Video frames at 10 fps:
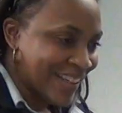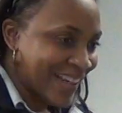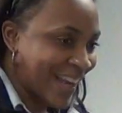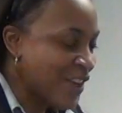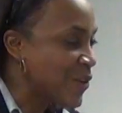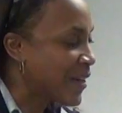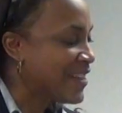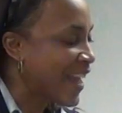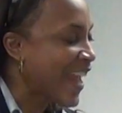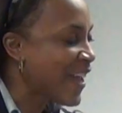And I
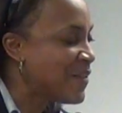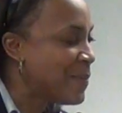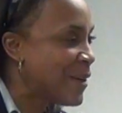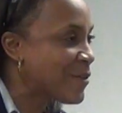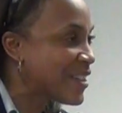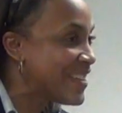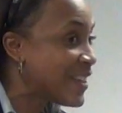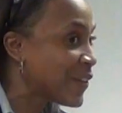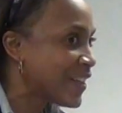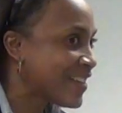said I had to be
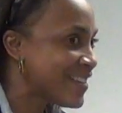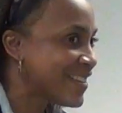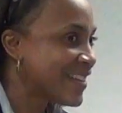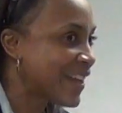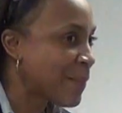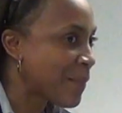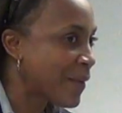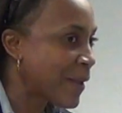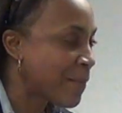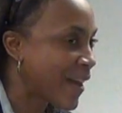resilient
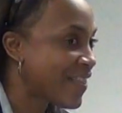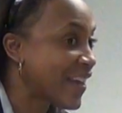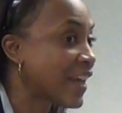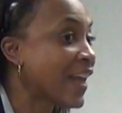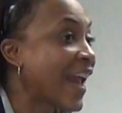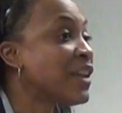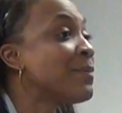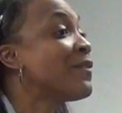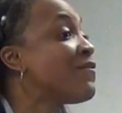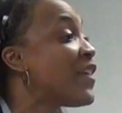in my thinking. I had to
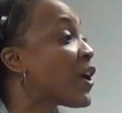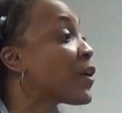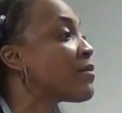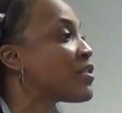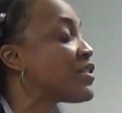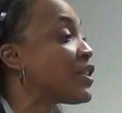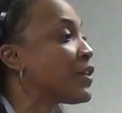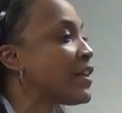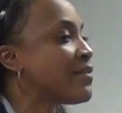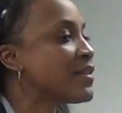be very
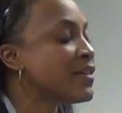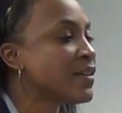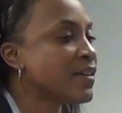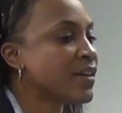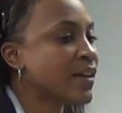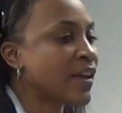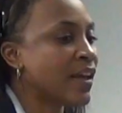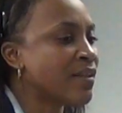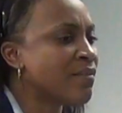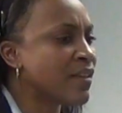resilient
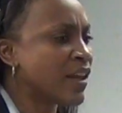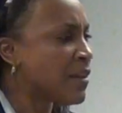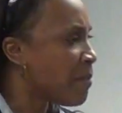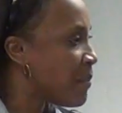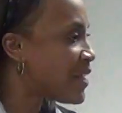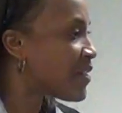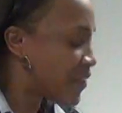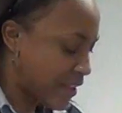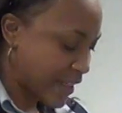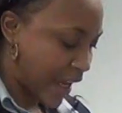in the midst of
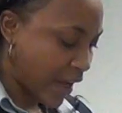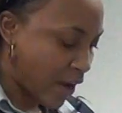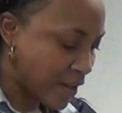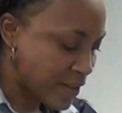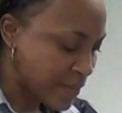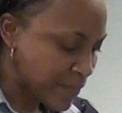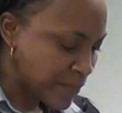this chaos.